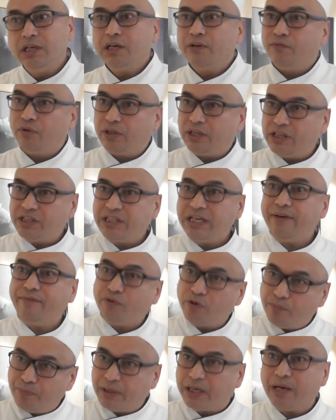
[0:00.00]
for the chef
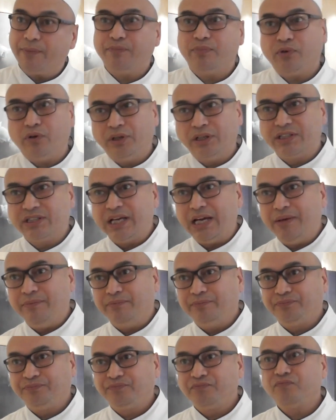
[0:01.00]
to pick up on the time.
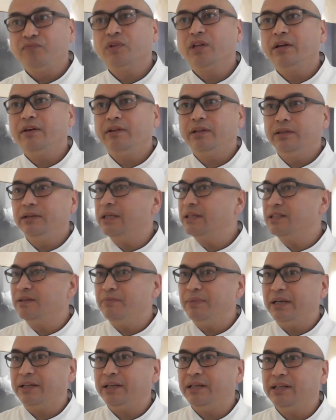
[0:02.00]
Doesn't
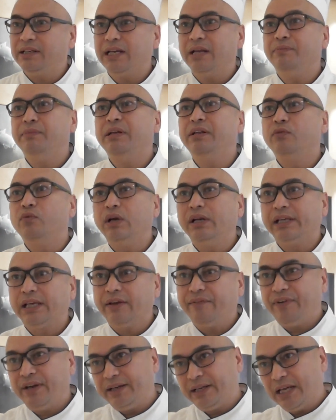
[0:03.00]
matter, it can be in World
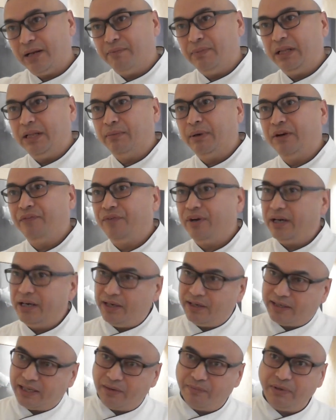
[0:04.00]
Cafe, it can be in the
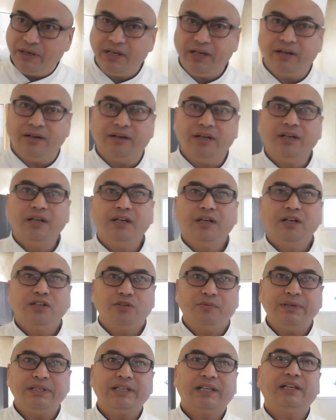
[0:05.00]
Manfredi, it can be here.
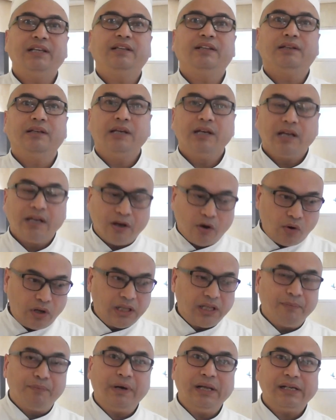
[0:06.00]
So basically all
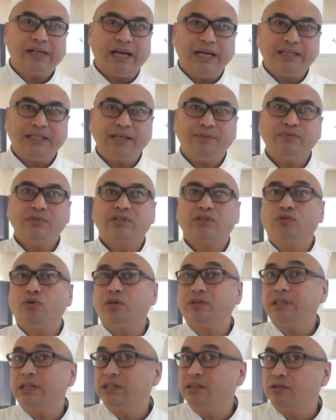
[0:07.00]
the bulk items,
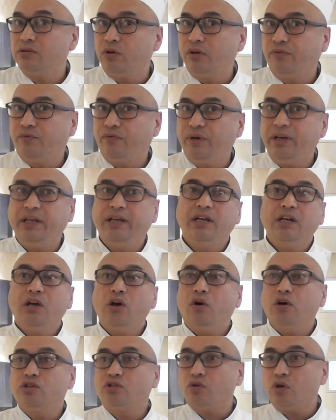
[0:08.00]
sauces salt-free
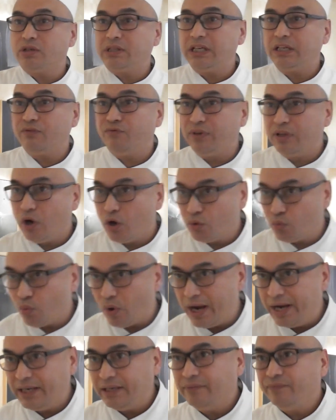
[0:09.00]
or sauces without
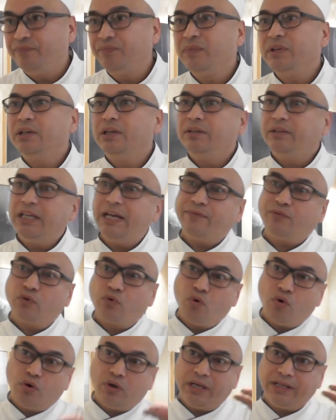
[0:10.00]
wine, they have to
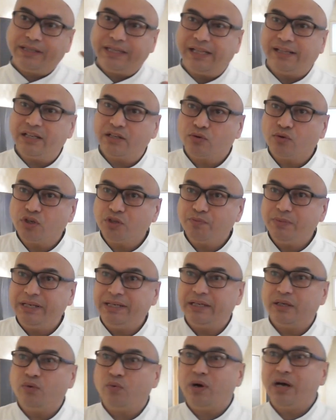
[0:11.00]
go and tell the sauce man
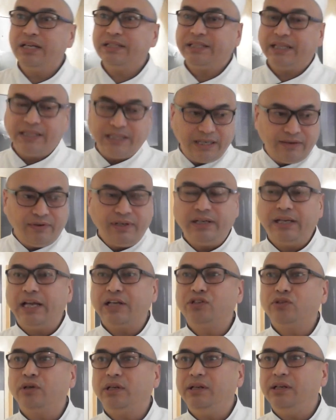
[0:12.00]
in advance, and they will
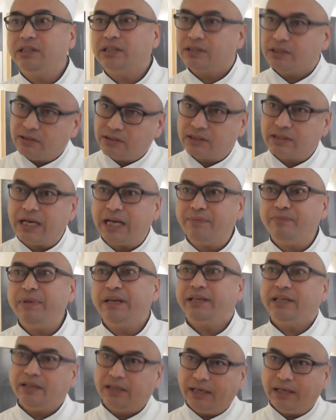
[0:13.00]
actually start
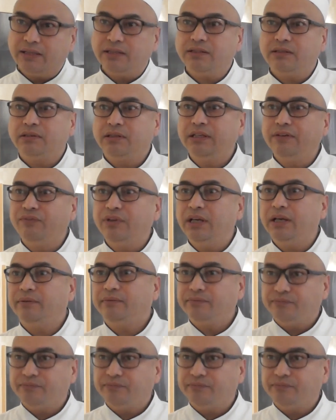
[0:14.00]
making and give the